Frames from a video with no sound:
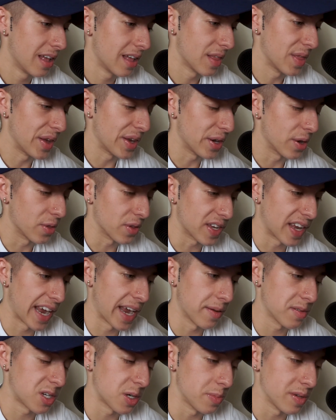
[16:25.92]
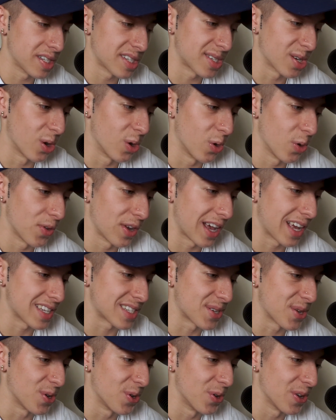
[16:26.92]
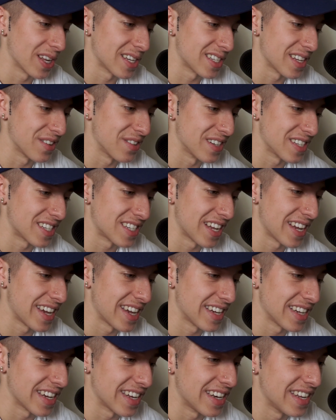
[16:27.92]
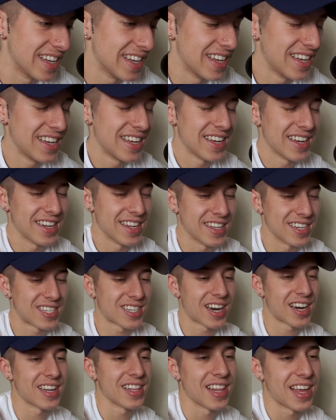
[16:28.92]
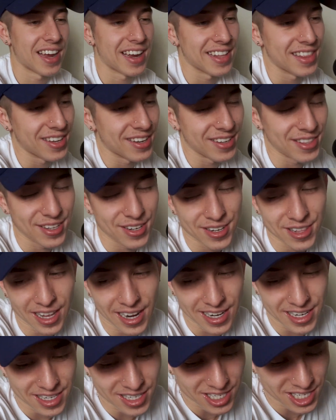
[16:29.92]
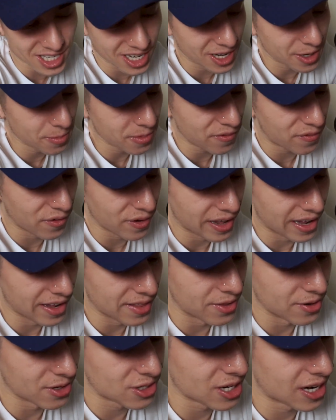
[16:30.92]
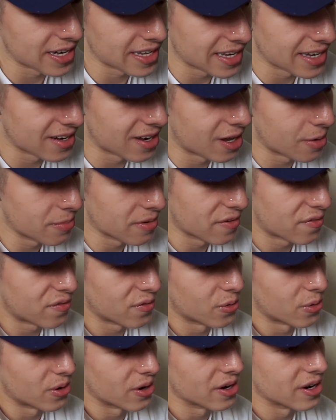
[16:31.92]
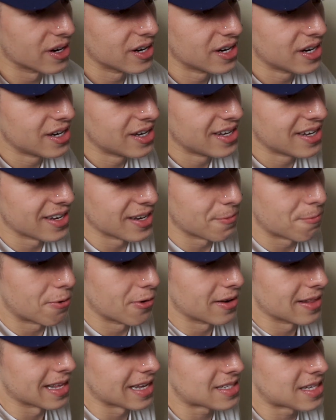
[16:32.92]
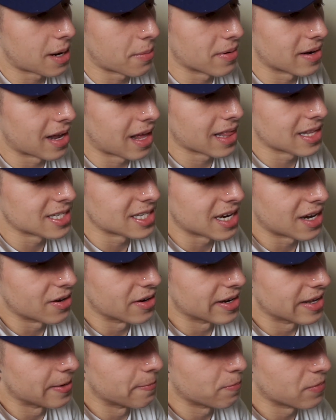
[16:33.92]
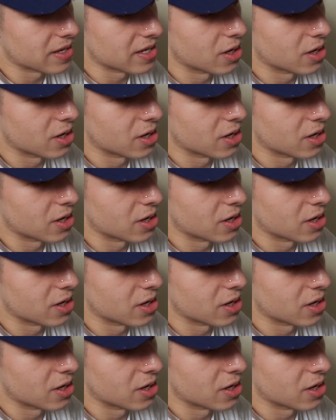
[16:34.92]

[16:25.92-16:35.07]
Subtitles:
That, the game should be sold, not told, as they would say. And they're trying to they're like shunning me for that. They're trying to get on me for putting that type of knowledge out. And